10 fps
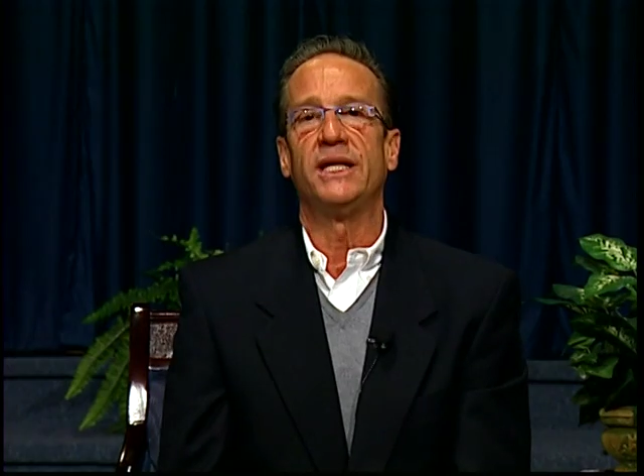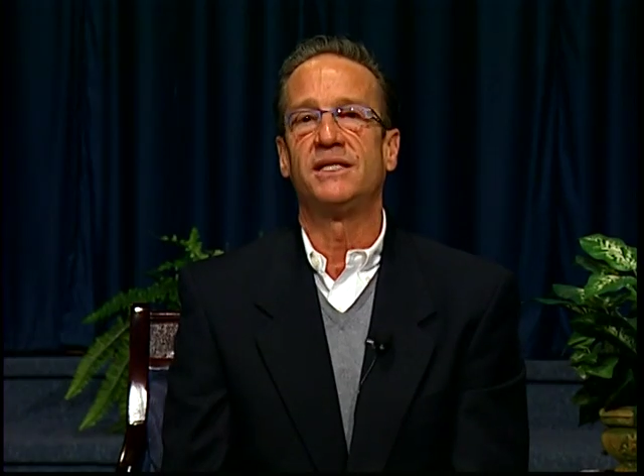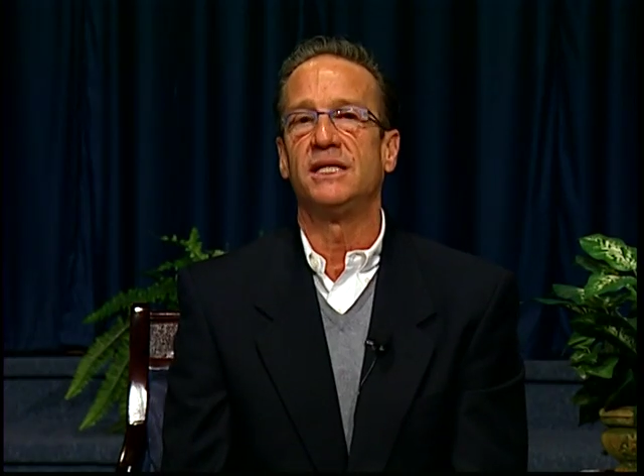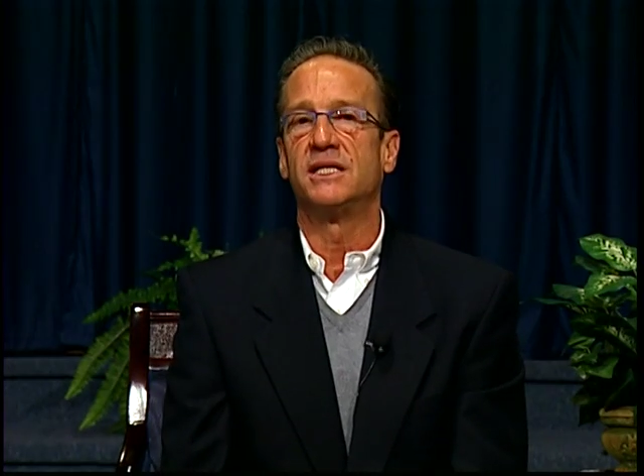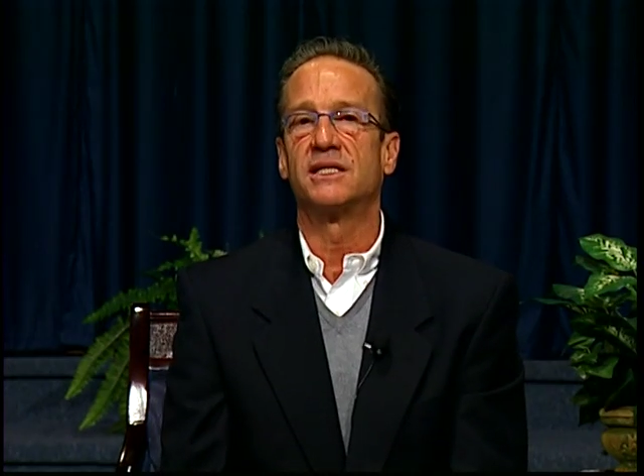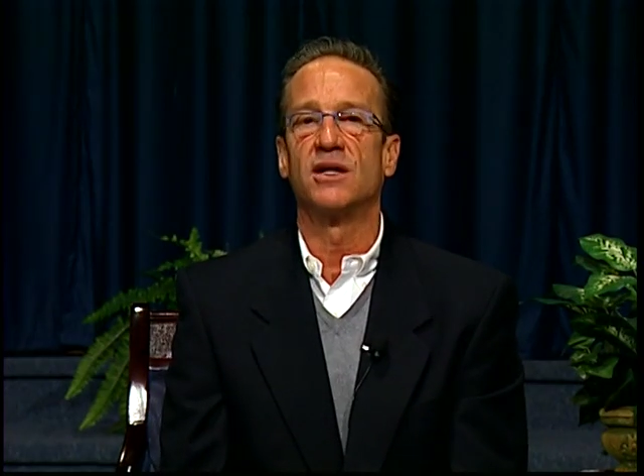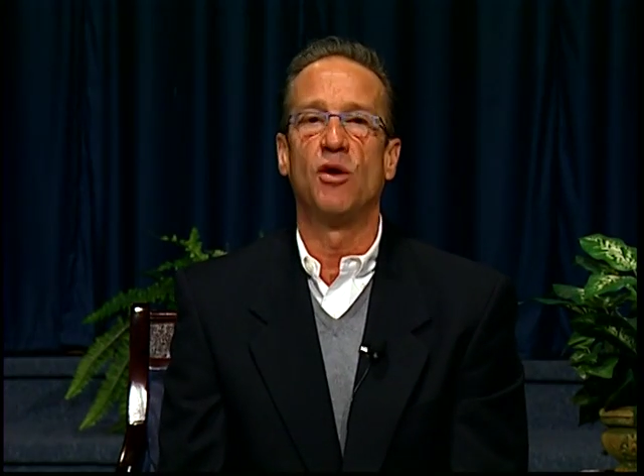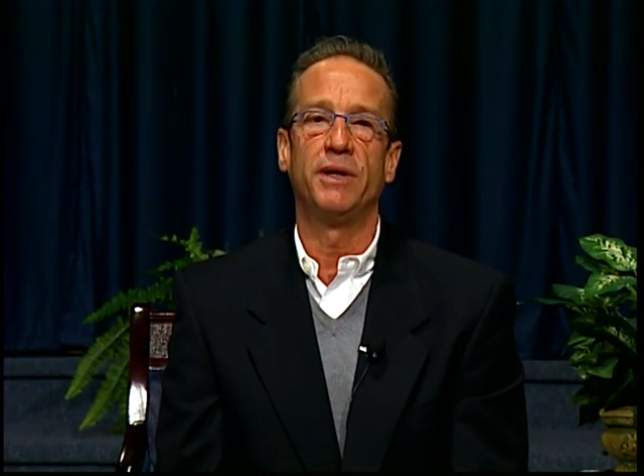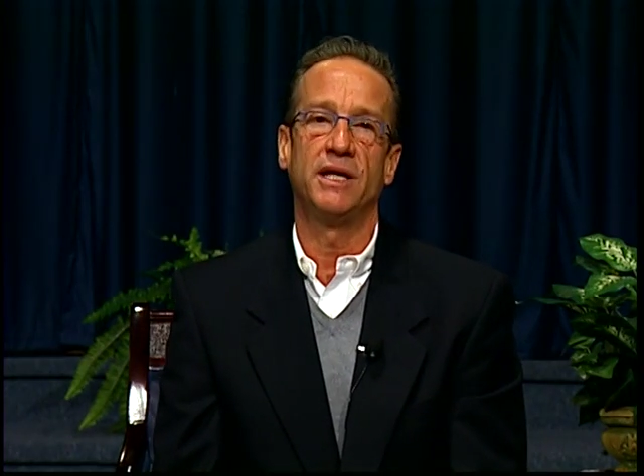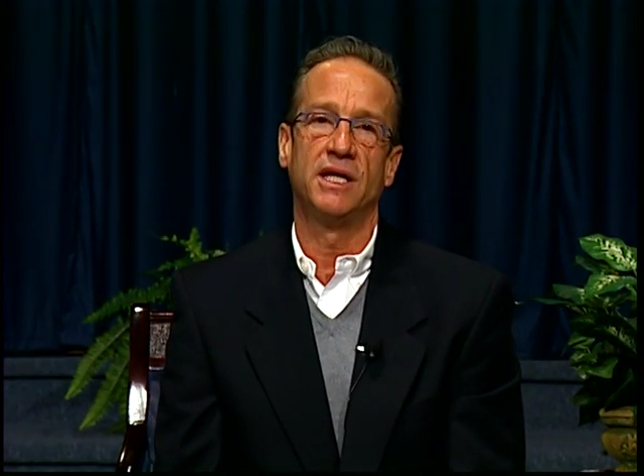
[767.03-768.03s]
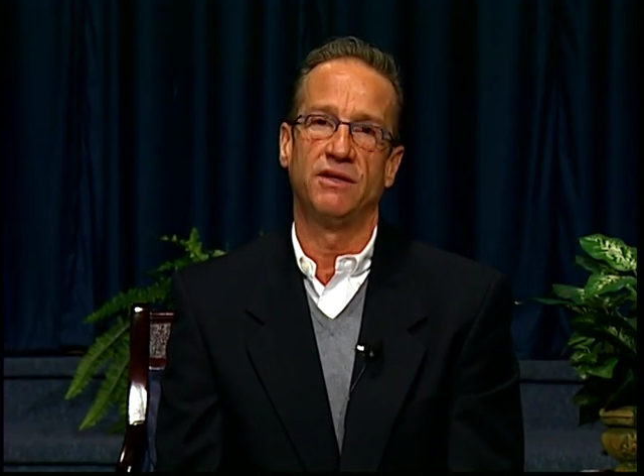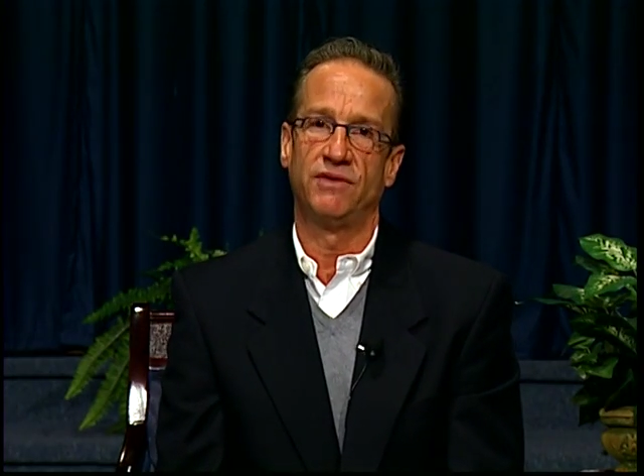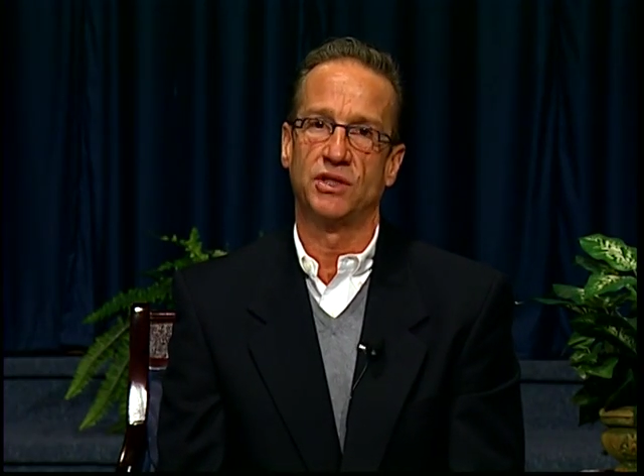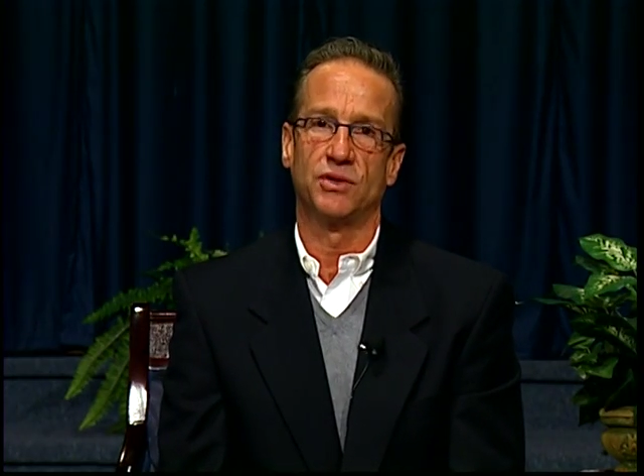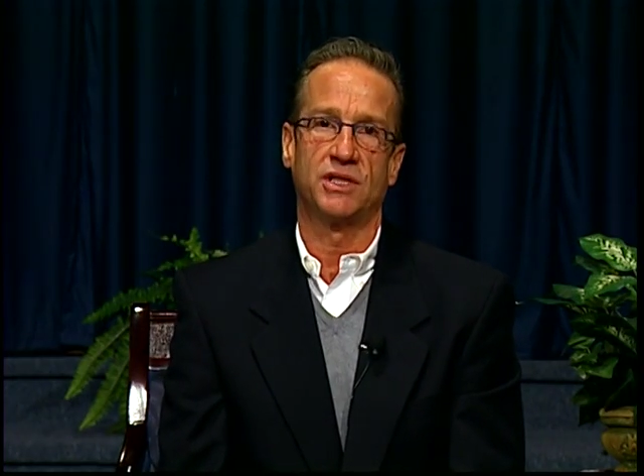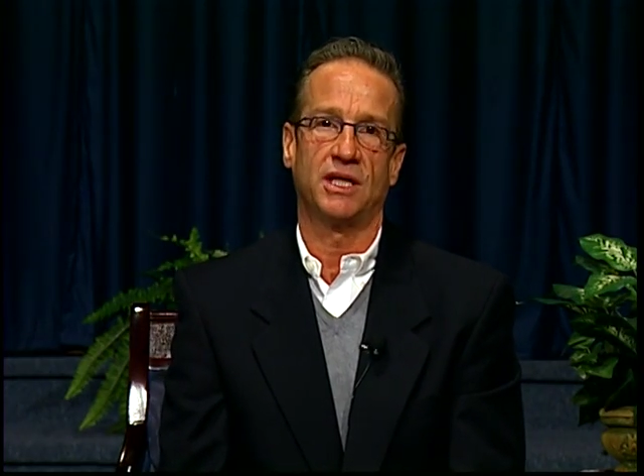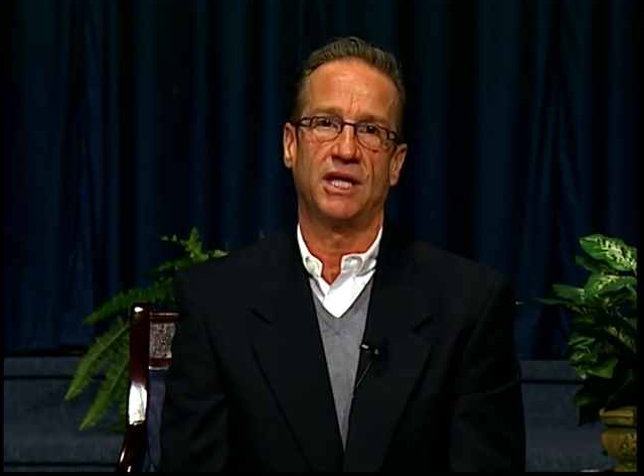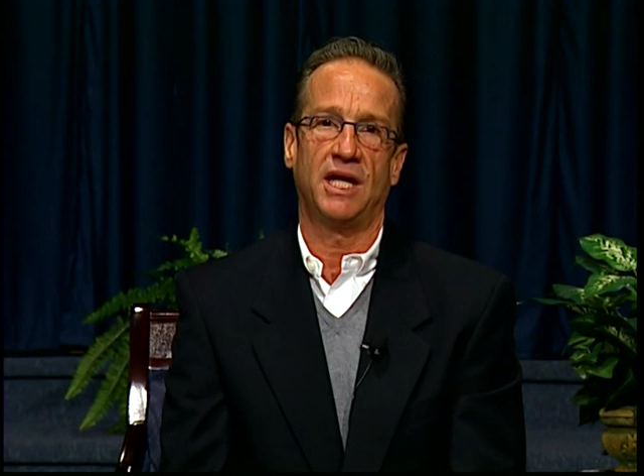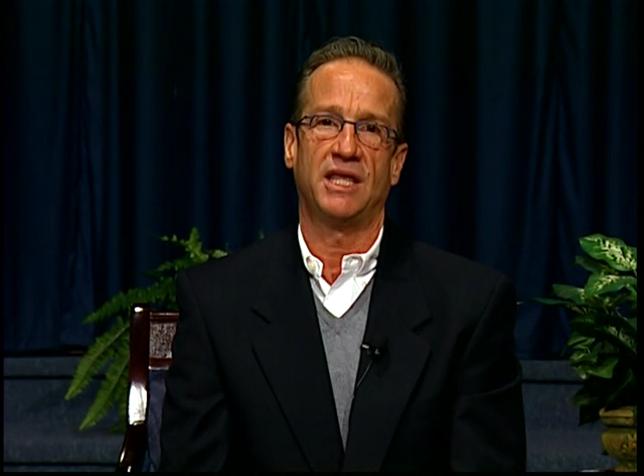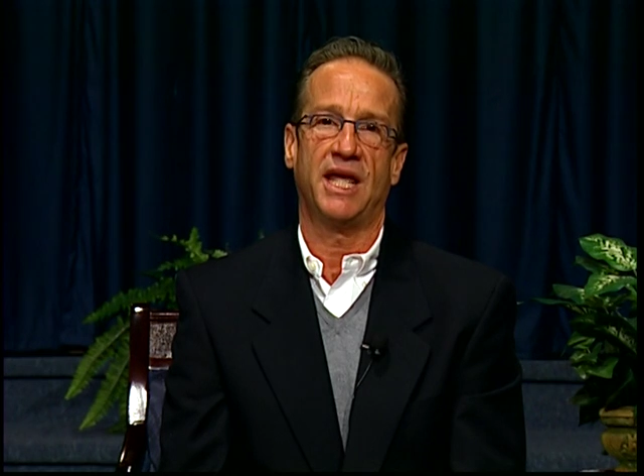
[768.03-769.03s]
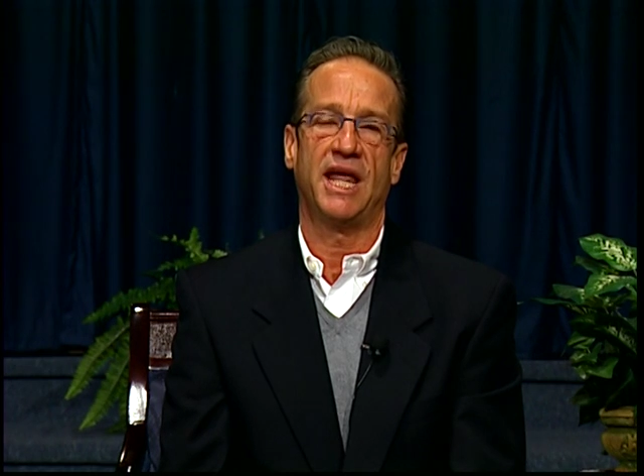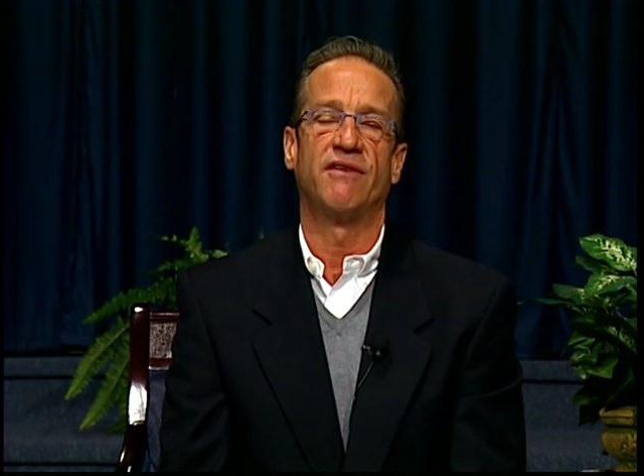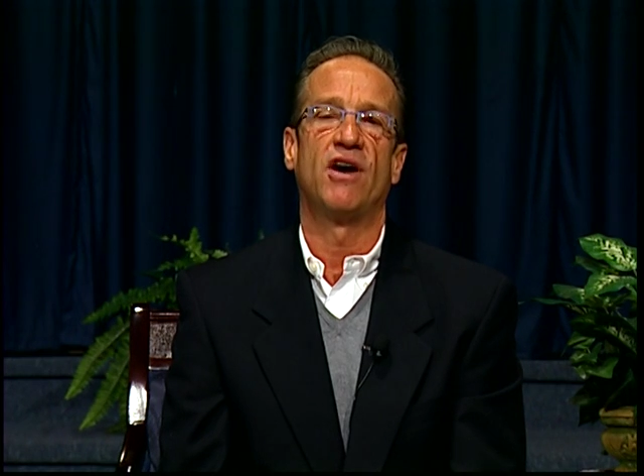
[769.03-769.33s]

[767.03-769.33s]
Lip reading: see so many individuals today that have